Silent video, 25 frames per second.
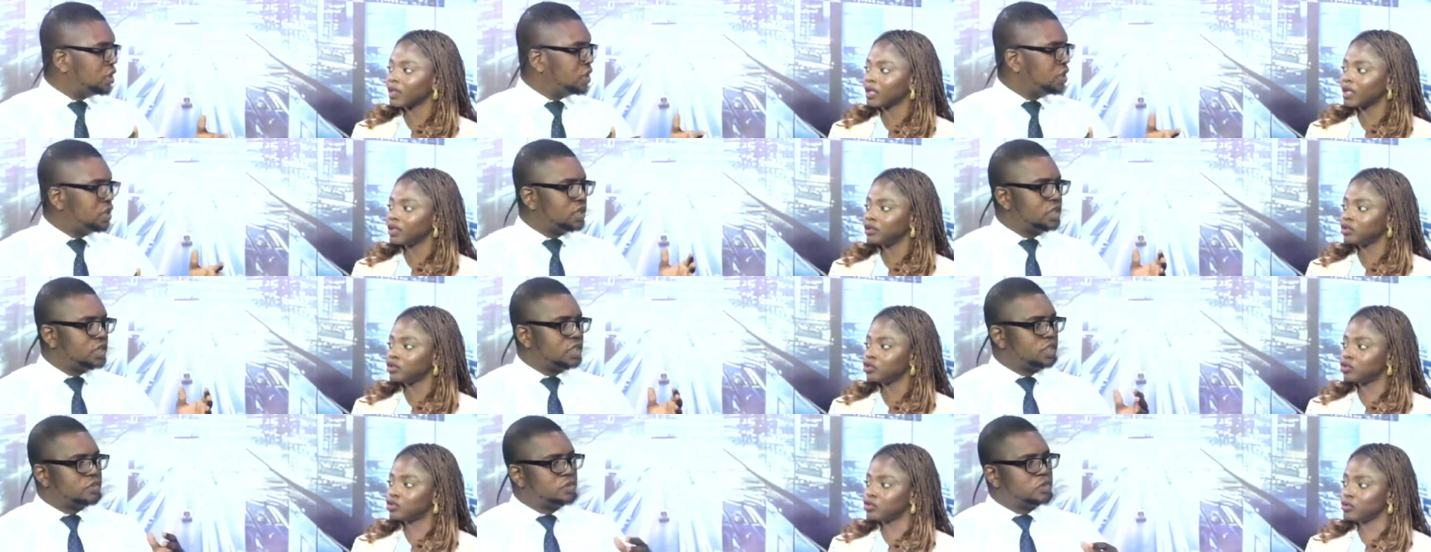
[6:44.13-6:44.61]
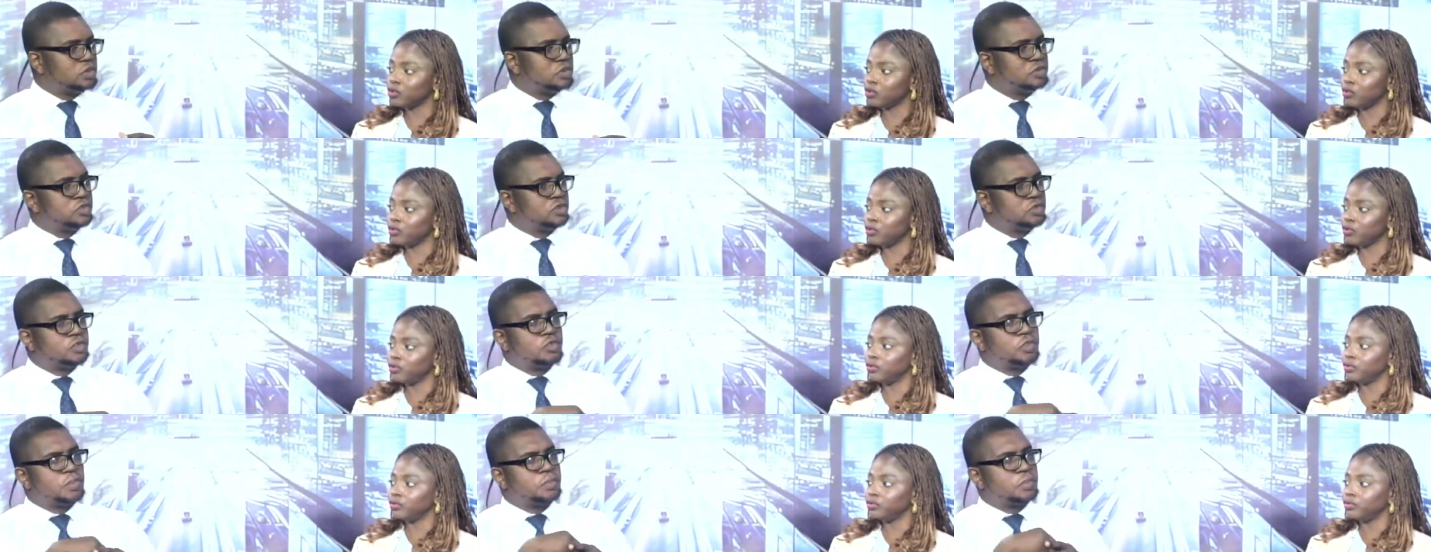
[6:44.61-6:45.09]
Speaker 1: it so,
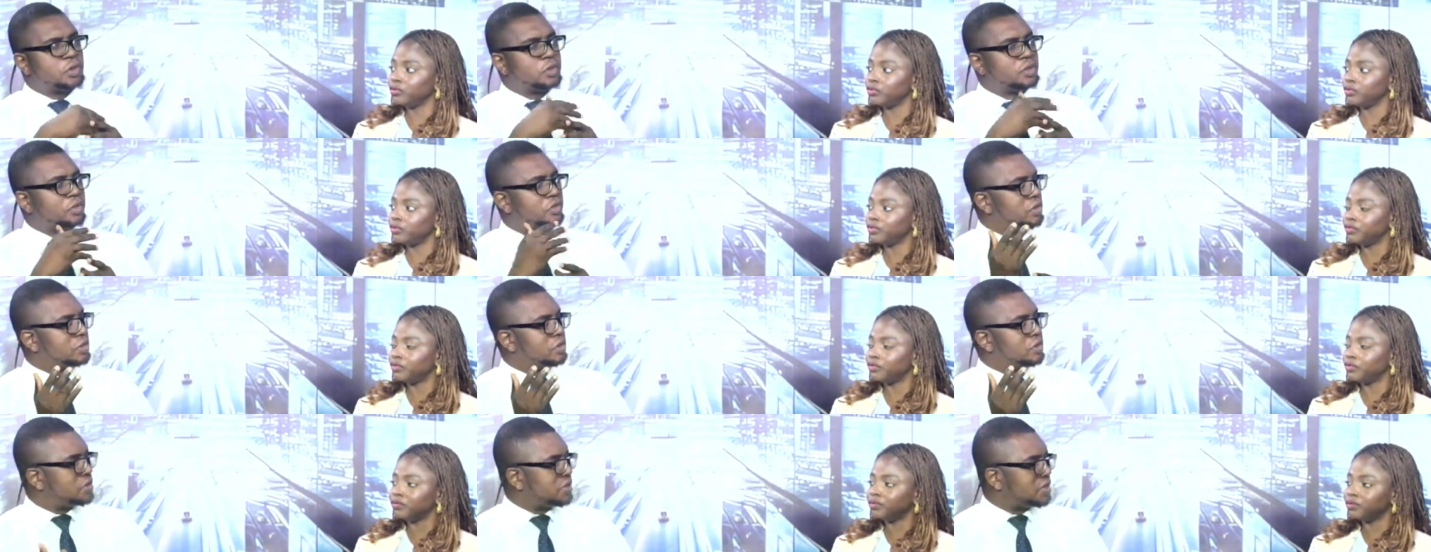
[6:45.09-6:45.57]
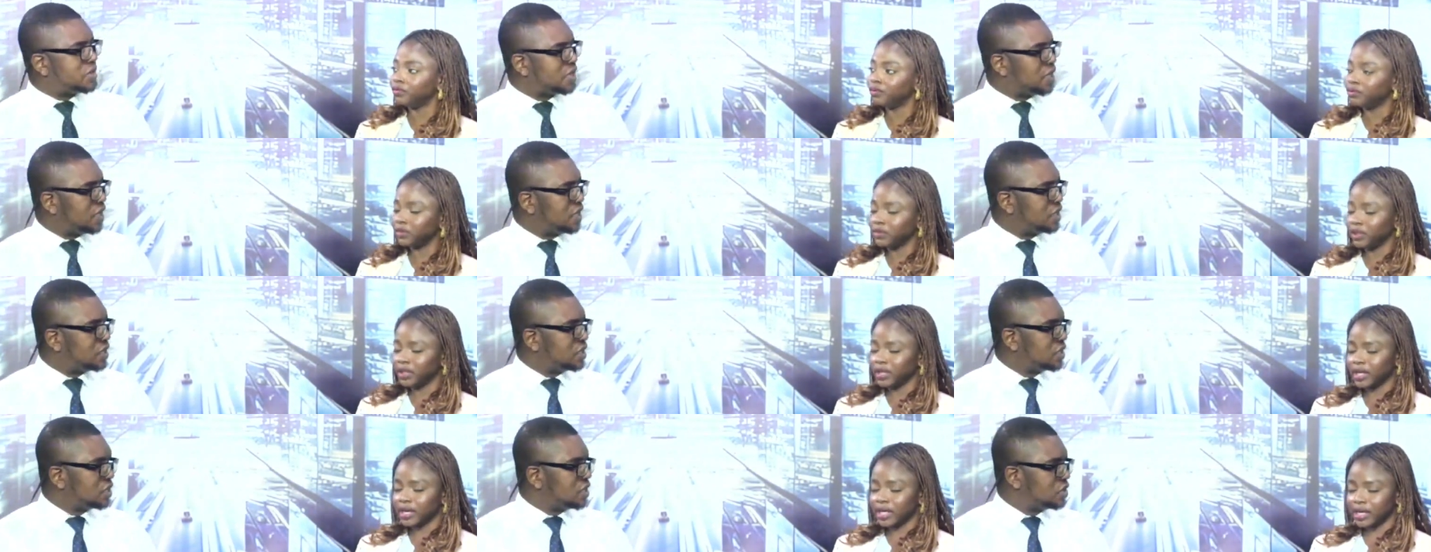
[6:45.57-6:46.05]
moved to 4.3 percent.
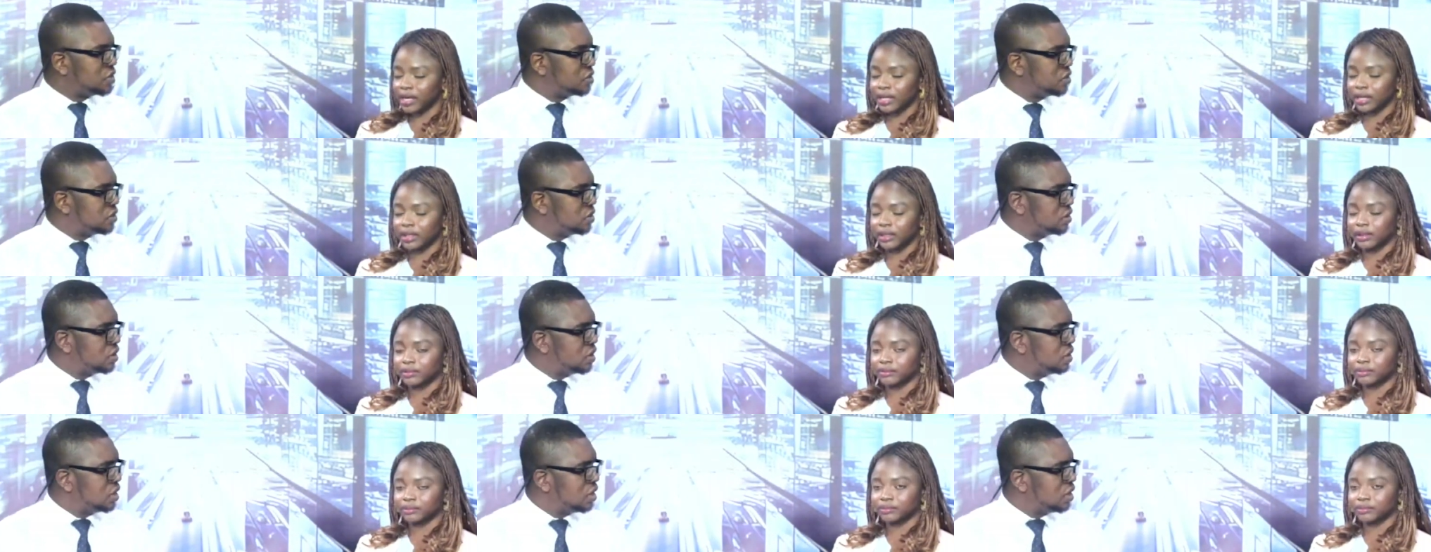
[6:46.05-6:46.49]
Yeah.